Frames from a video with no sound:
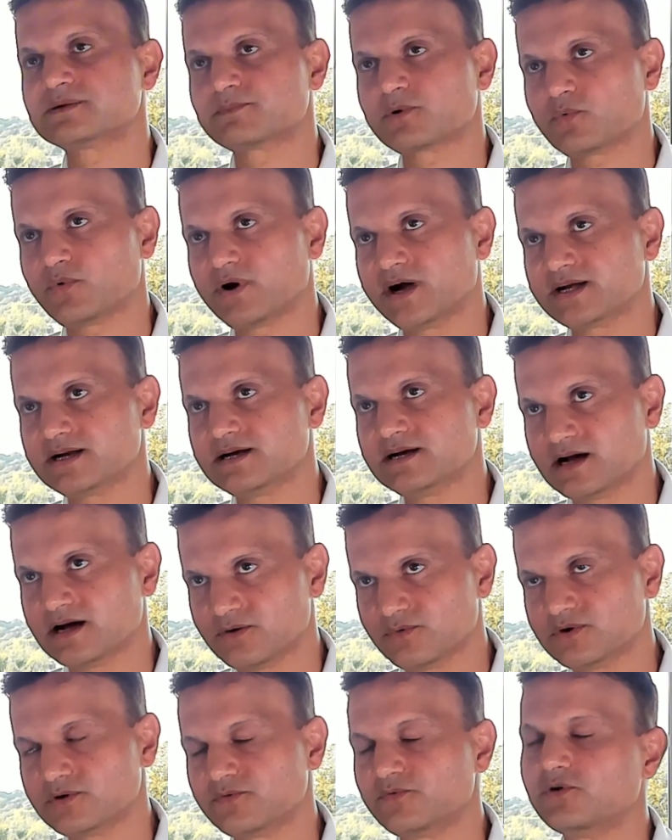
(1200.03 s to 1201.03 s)
provided
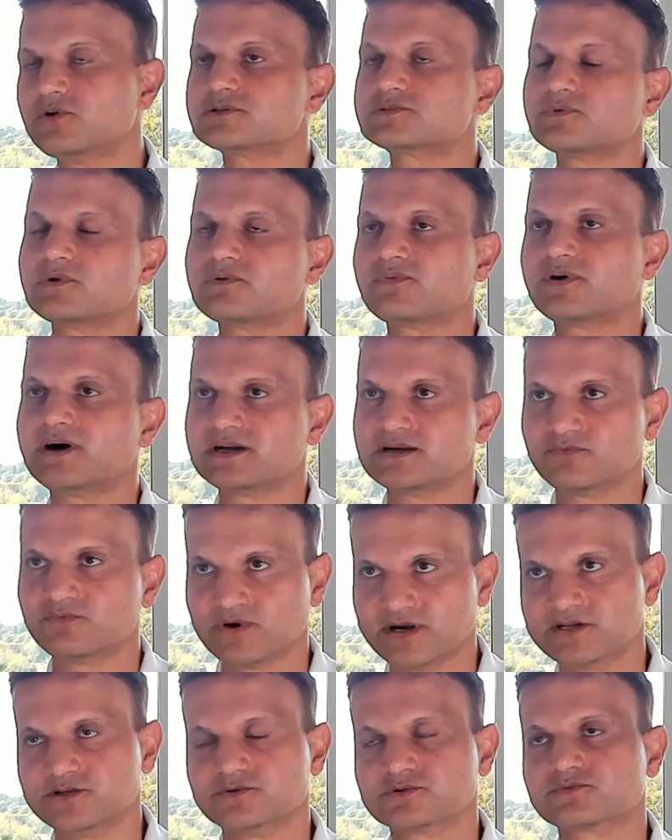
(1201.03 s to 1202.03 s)
our viewers will find
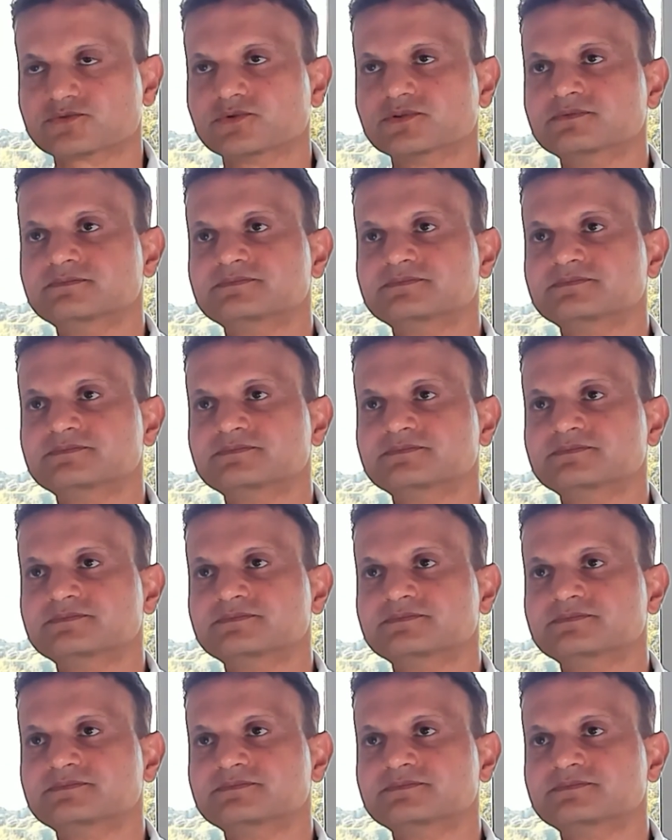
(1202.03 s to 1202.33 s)
very useful.